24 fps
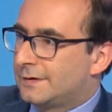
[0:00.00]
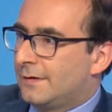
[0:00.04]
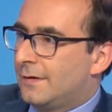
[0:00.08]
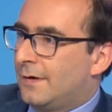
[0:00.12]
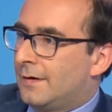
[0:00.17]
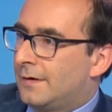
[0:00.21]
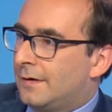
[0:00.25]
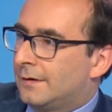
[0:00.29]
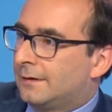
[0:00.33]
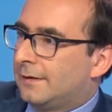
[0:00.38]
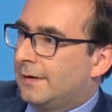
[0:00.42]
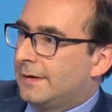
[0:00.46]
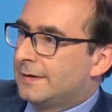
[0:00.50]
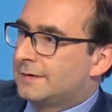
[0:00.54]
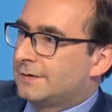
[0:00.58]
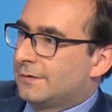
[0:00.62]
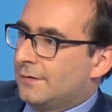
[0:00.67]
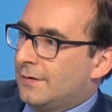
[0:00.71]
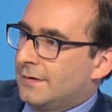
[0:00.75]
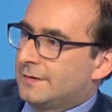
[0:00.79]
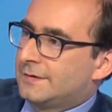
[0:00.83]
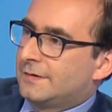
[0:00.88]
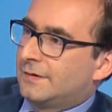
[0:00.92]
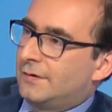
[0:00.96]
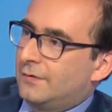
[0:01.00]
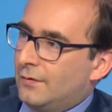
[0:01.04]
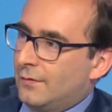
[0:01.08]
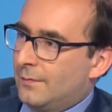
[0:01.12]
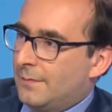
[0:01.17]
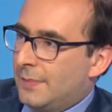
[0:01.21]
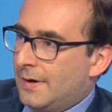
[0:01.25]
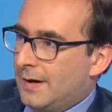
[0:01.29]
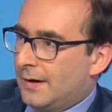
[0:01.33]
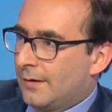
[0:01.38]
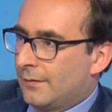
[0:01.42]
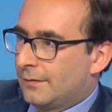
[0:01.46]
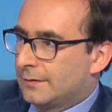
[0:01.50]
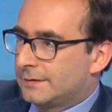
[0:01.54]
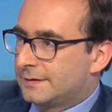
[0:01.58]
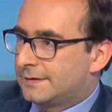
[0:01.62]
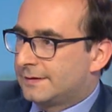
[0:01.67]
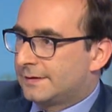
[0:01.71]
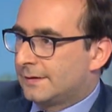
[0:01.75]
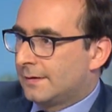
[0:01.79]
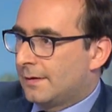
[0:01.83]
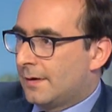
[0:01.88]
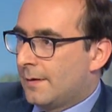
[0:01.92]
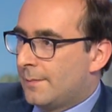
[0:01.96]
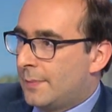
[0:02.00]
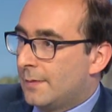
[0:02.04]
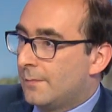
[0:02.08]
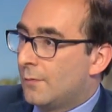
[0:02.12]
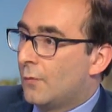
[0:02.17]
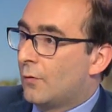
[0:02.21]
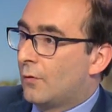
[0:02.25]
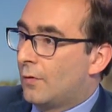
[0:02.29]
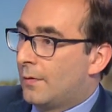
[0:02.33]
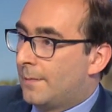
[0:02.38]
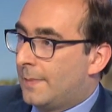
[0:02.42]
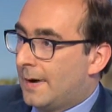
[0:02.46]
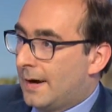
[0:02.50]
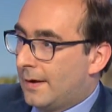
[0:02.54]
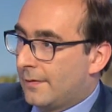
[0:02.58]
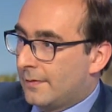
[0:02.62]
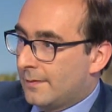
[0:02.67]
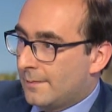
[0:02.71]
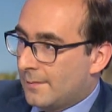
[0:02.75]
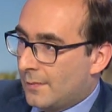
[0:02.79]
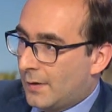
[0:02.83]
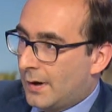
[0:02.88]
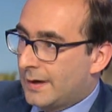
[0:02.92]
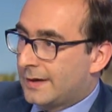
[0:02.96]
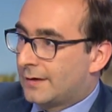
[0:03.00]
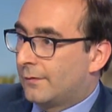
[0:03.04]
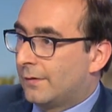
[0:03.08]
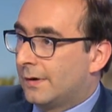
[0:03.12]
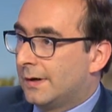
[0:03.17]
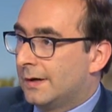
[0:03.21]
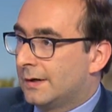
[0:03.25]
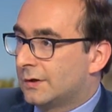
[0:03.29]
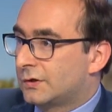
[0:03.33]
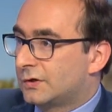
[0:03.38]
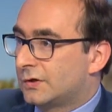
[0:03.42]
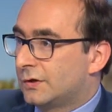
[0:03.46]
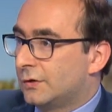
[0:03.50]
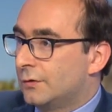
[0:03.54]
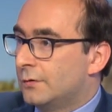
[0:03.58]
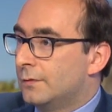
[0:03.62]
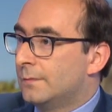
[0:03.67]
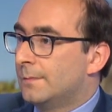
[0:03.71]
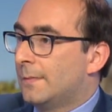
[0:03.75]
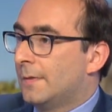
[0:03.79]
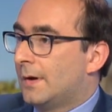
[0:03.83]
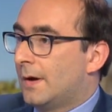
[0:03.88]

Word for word: Hahn, I'd like to ask you about uh, a bit more about the migrant issue.